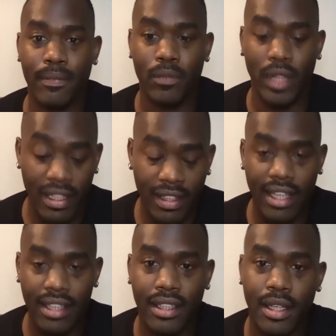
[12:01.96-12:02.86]
in the
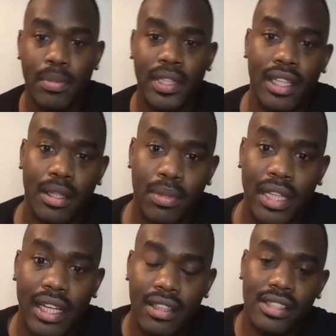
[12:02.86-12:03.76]
Ailey company in a
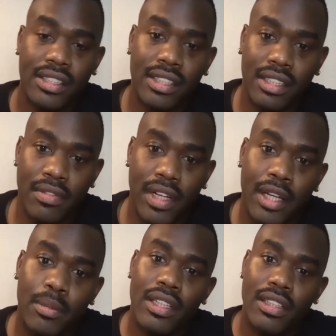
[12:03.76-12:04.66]
black artistic
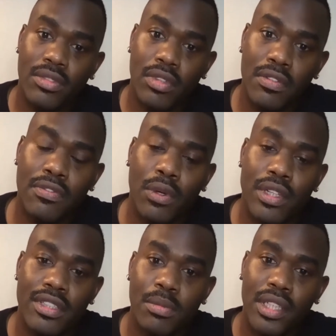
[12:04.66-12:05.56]
environment it sort of
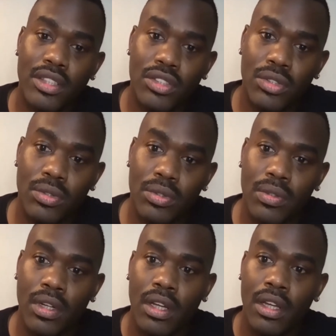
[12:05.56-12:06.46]
forced me to
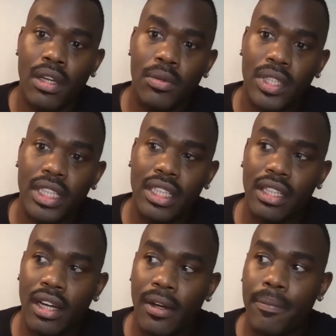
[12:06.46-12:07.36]
really
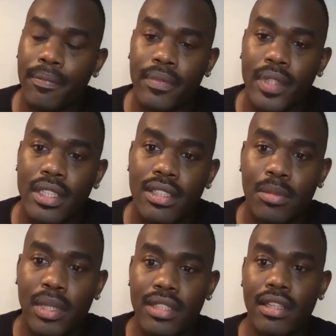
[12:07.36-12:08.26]
um, see
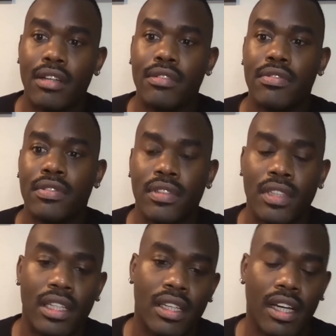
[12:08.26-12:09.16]
myself
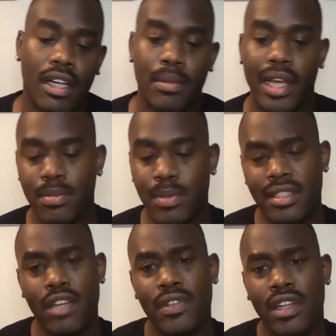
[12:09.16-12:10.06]
um, as
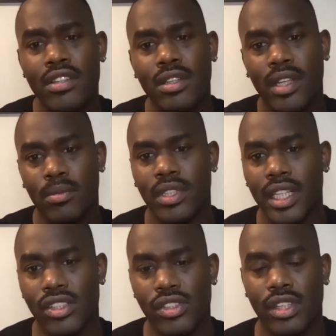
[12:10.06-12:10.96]
myself and also in
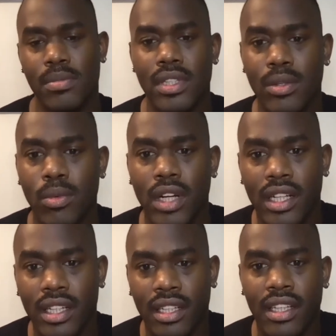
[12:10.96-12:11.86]
relationship to the
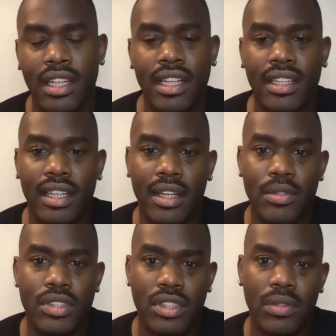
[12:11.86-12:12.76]
work that I
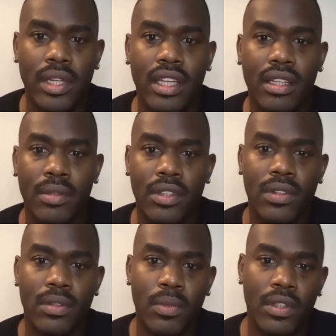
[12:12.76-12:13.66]
was doing. When you
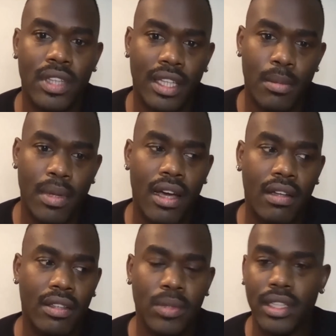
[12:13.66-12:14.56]
when you think
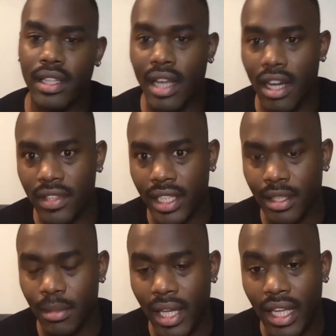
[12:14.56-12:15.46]
about the work that Alvin
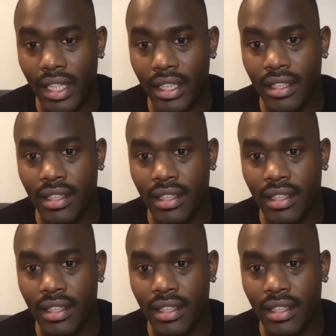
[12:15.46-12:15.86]
Ailey made,